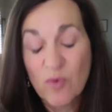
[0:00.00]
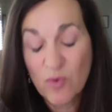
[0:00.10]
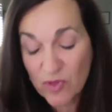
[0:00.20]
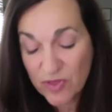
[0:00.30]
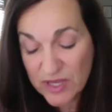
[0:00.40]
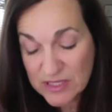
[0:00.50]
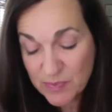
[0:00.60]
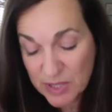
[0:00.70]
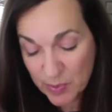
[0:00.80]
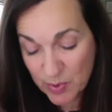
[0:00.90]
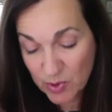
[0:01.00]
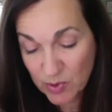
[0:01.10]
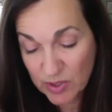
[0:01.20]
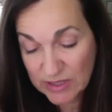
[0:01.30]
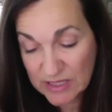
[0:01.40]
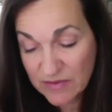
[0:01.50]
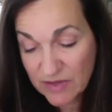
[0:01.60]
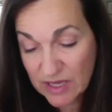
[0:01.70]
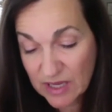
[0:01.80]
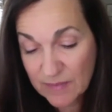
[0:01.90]
These people who are
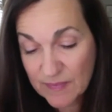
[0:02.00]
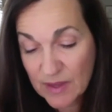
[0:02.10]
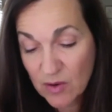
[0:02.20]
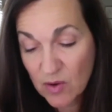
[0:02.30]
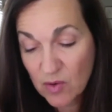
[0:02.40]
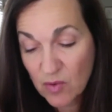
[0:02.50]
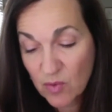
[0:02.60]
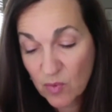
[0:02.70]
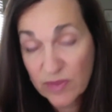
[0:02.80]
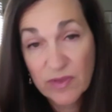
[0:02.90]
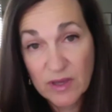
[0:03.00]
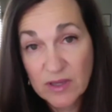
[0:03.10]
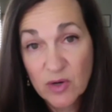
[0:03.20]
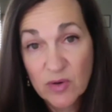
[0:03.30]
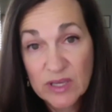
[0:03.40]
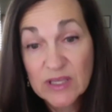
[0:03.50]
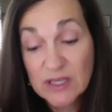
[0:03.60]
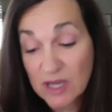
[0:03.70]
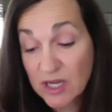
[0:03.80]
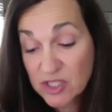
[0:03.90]
leaving with,
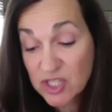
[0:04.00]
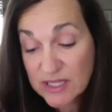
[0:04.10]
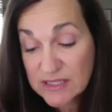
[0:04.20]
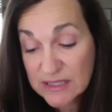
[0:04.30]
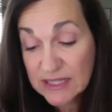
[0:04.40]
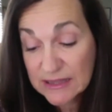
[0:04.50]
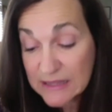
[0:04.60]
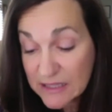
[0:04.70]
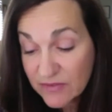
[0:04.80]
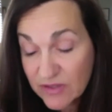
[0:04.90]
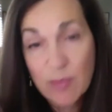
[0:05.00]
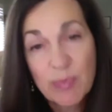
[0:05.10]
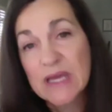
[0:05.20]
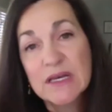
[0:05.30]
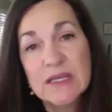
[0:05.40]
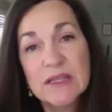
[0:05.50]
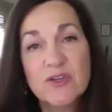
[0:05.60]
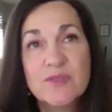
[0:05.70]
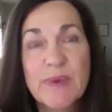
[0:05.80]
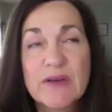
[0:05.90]
unjustly leaving, abandoning their
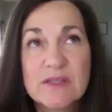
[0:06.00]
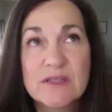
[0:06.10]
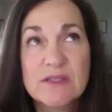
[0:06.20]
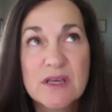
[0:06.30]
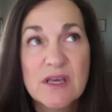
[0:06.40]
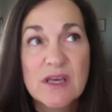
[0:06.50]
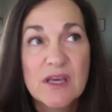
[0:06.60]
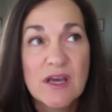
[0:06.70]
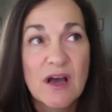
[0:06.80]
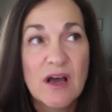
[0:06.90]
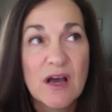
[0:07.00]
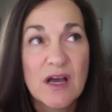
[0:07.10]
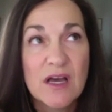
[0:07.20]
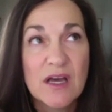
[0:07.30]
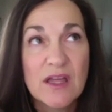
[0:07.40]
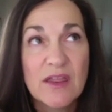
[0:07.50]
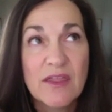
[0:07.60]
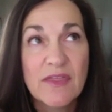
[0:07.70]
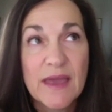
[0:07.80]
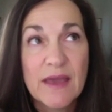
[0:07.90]
spouses,
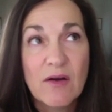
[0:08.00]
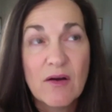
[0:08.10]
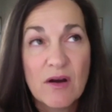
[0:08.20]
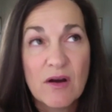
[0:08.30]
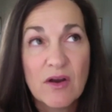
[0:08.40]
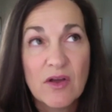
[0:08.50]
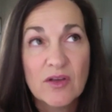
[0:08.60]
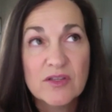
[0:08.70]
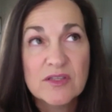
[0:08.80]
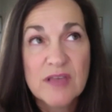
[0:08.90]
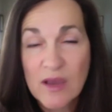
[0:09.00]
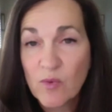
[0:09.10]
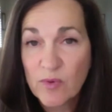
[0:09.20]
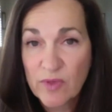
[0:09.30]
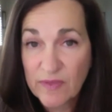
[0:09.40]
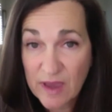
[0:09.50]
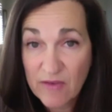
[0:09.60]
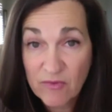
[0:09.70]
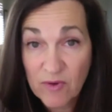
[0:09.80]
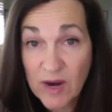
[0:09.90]
they are saying that they have
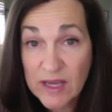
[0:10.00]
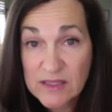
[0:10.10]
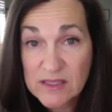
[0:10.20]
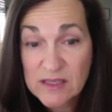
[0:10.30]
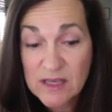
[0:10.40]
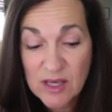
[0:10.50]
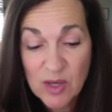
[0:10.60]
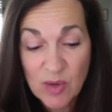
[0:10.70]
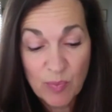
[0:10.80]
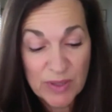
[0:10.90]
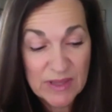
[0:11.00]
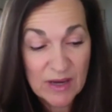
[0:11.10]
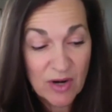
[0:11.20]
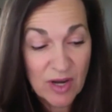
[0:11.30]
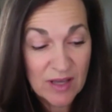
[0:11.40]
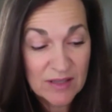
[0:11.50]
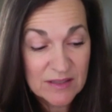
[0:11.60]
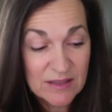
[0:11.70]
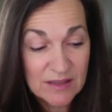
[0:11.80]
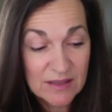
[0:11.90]
rights, but they are not
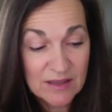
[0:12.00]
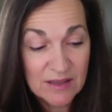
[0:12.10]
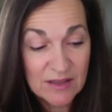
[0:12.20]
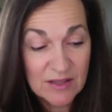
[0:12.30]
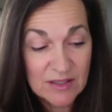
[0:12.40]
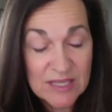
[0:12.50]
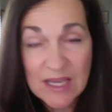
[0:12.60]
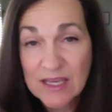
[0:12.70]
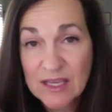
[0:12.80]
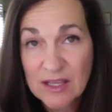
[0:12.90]
taking